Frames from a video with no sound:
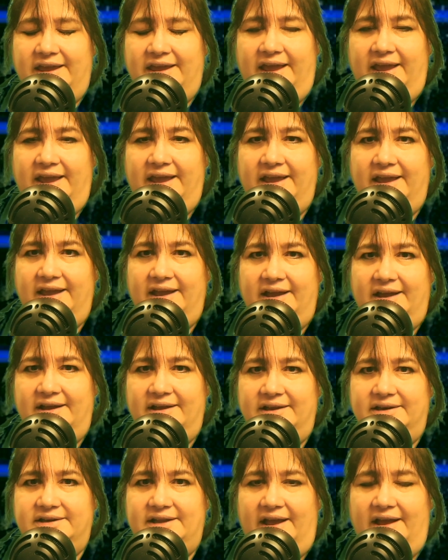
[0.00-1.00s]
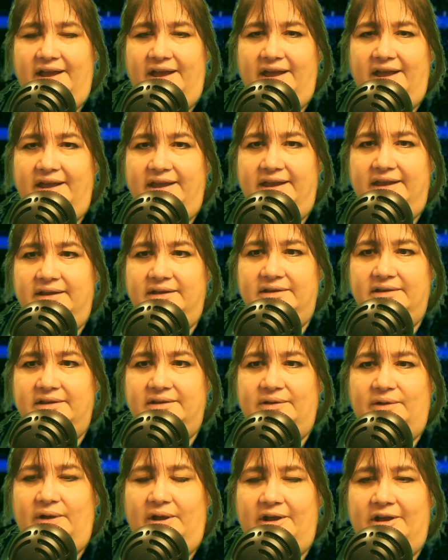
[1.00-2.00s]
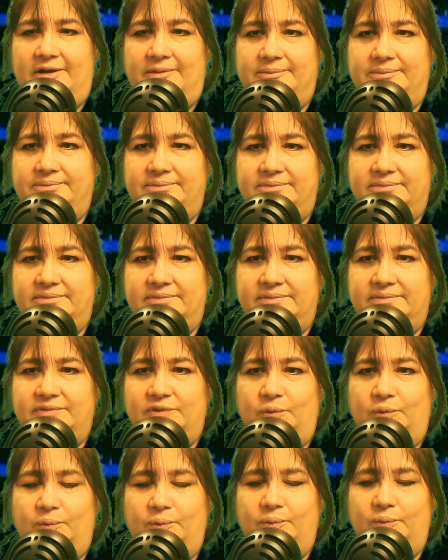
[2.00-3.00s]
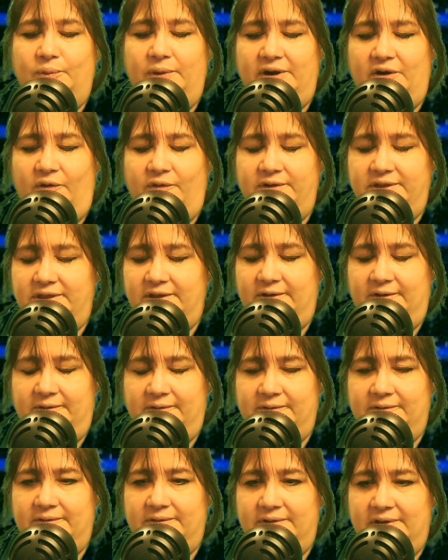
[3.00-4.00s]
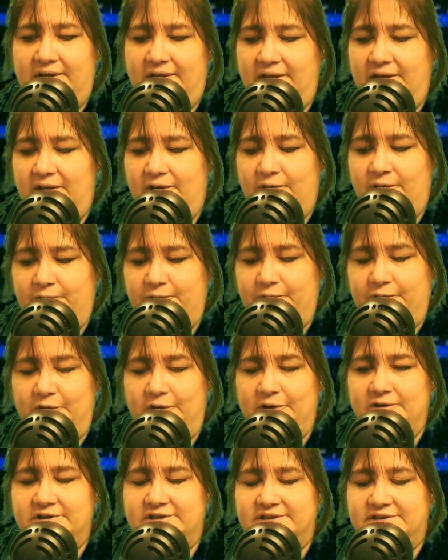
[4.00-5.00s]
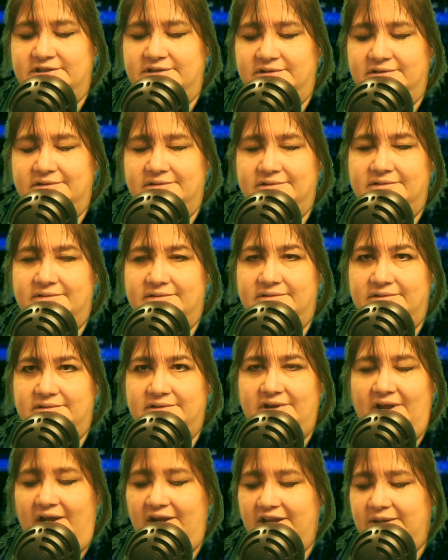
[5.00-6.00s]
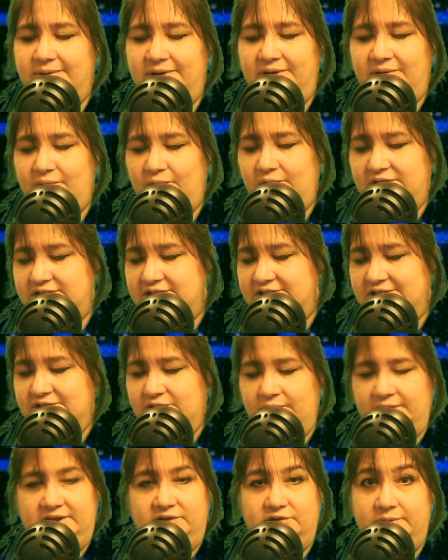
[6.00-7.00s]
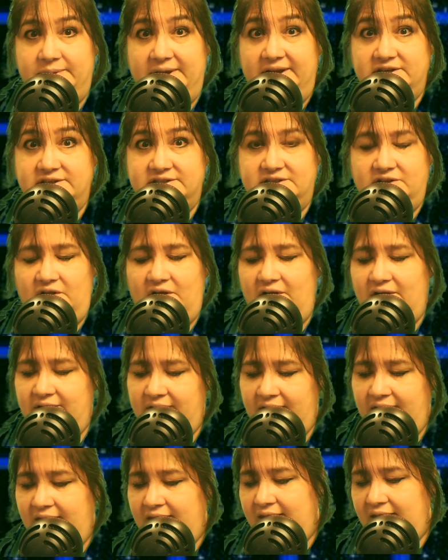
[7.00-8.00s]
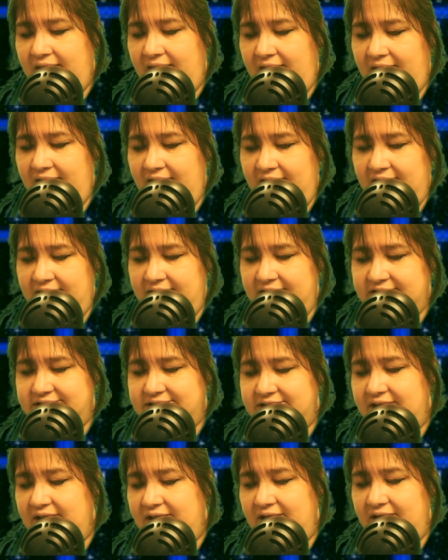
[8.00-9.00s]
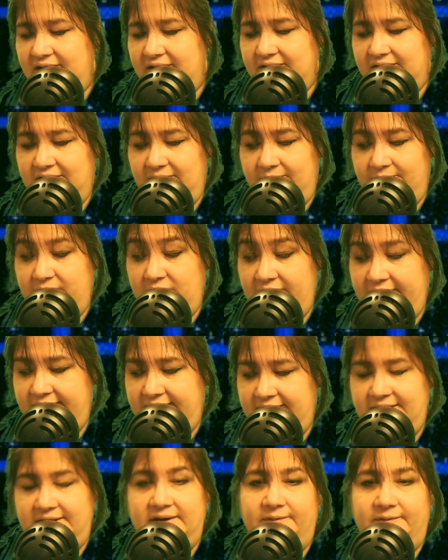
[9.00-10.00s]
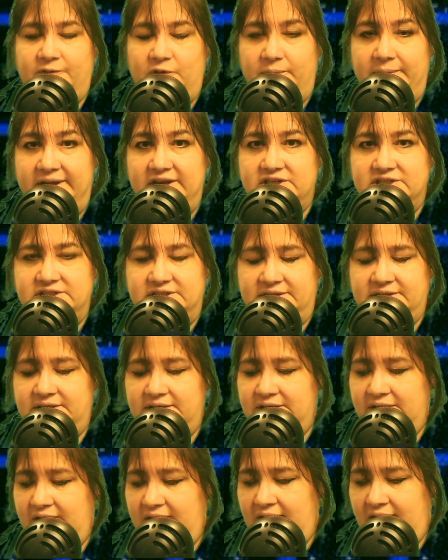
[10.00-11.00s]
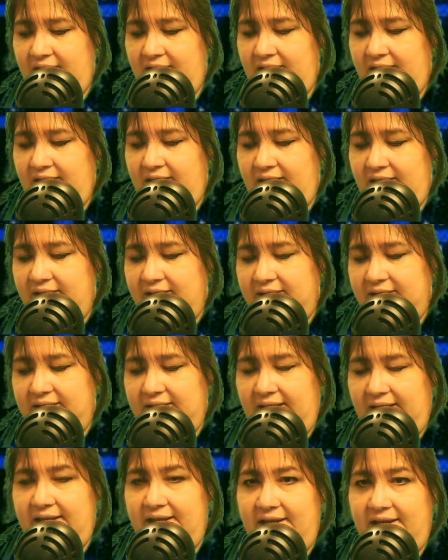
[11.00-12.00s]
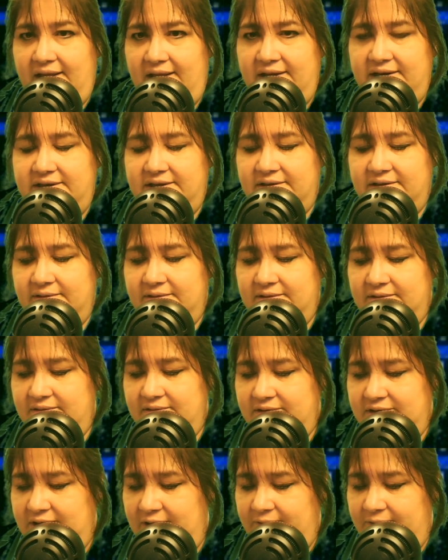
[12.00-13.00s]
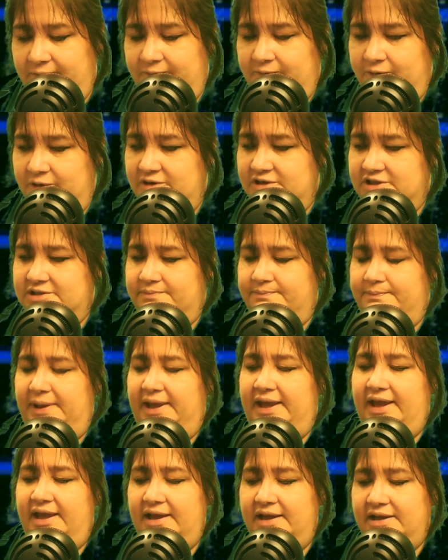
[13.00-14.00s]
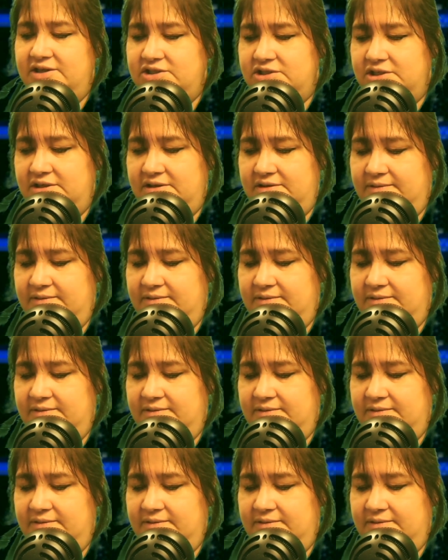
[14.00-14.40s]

and I went over the first document, which is 23 pages long, and it's the complaint and information. And the first page